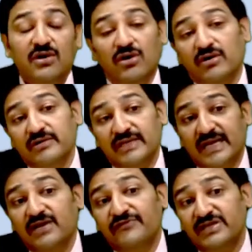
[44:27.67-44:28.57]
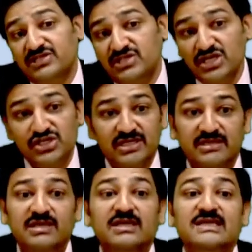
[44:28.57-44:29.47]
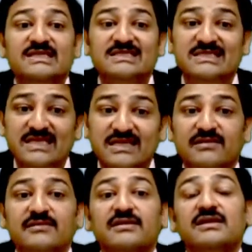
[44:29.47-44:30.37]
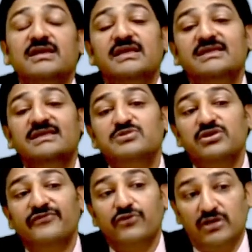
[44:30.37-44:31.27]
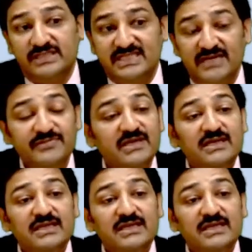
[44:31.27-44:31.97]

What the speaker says: or the kind of initiation is done in terms of concept,